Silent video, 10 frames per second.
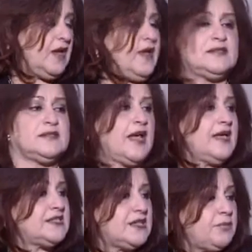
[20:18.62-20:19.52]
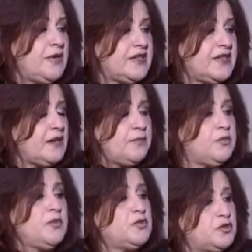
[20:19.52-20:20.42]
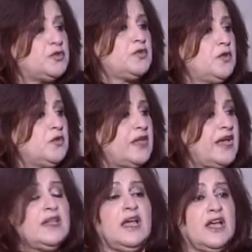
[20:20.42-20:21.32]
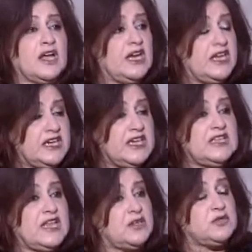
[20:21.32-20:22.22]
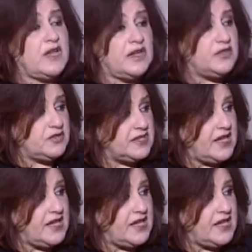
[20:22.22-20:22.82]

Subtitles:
It's as simple as that. People should know that clearly. They should understand.